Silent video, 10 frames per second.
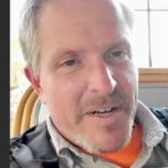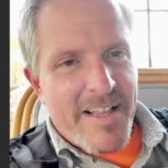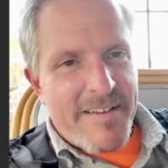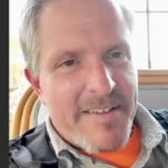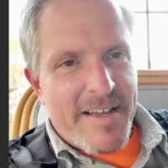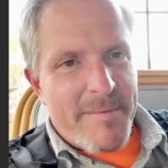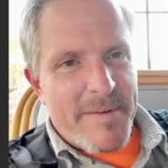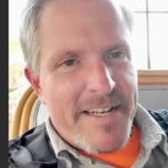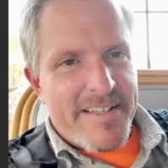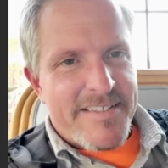Well,
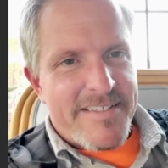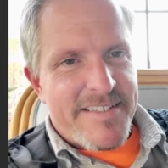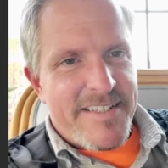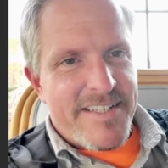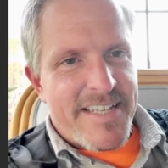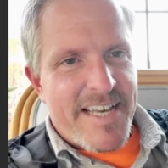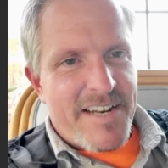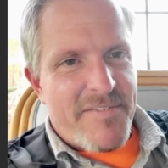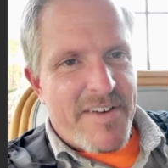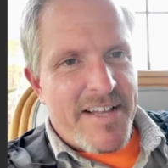I mean, you
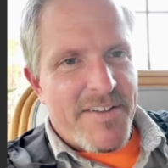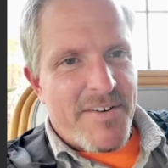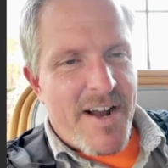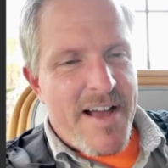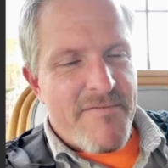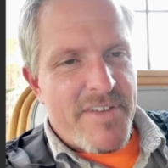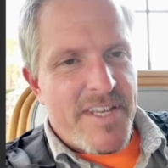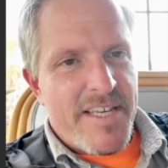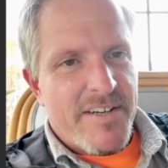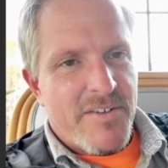just got to find the right
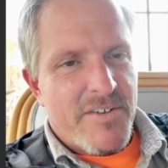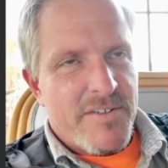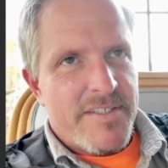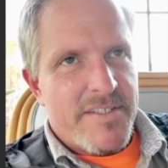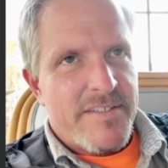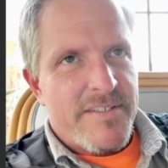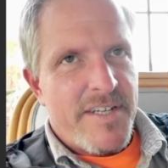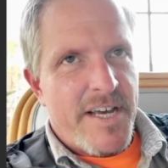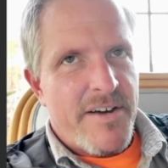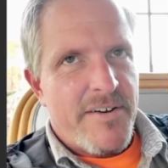vehicle. It's
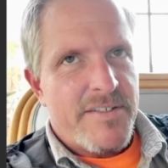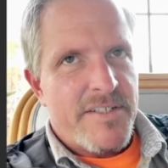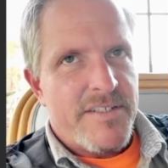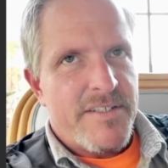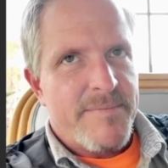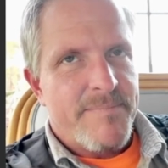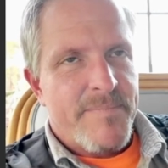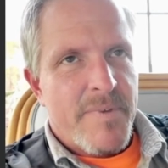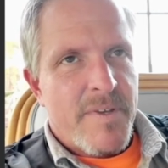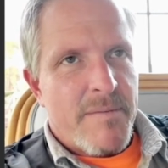just
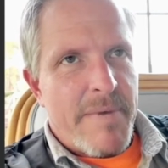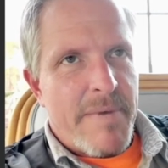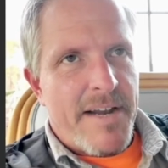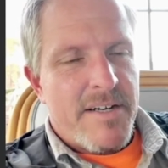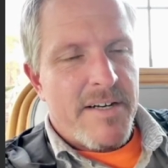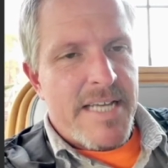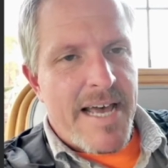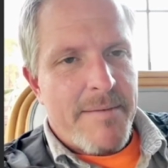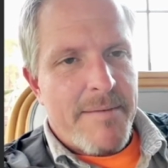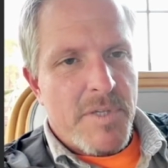a matter of
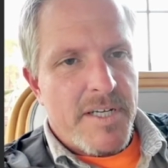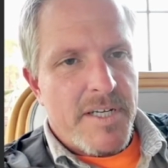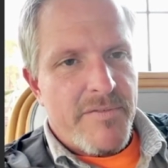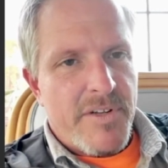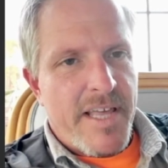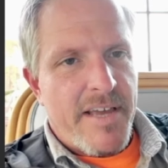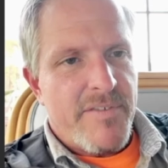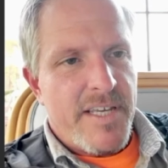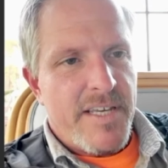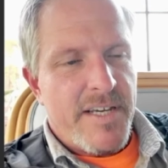time looking for
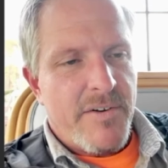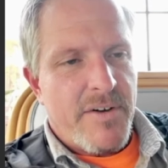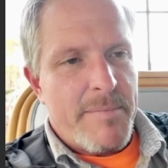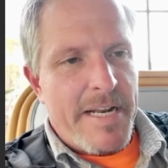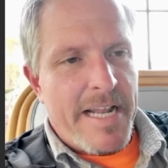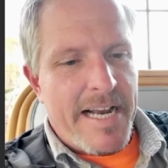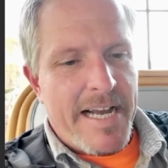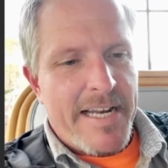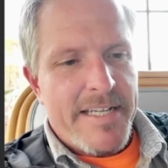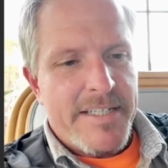that vehicle. I mean, I
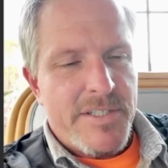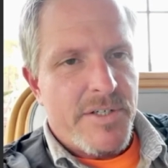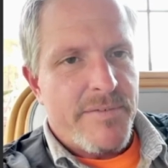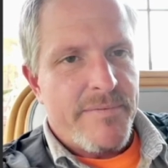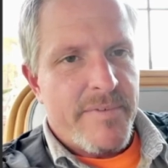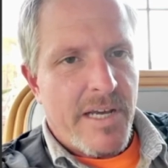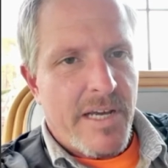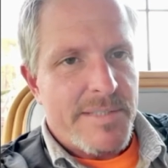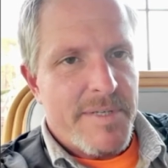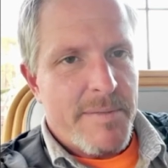got into it,
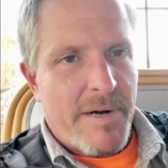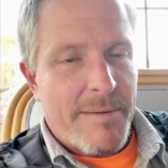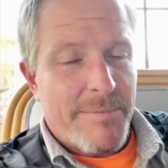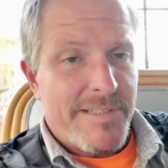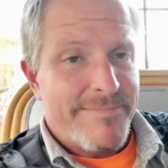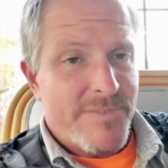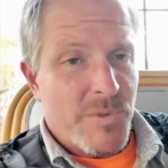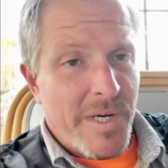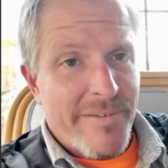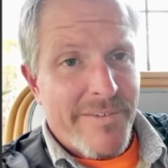cost me probably
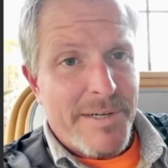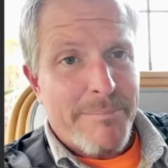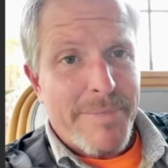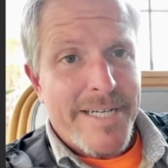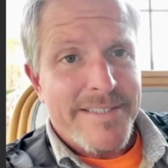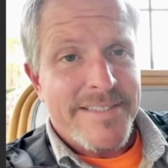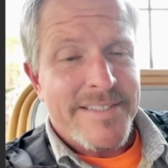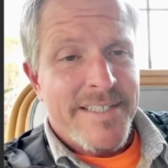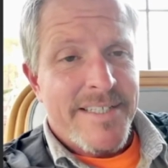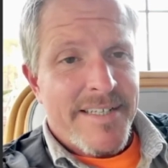$1,200
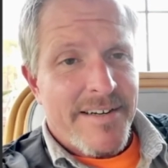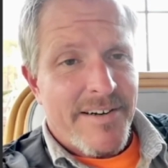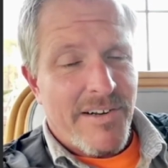or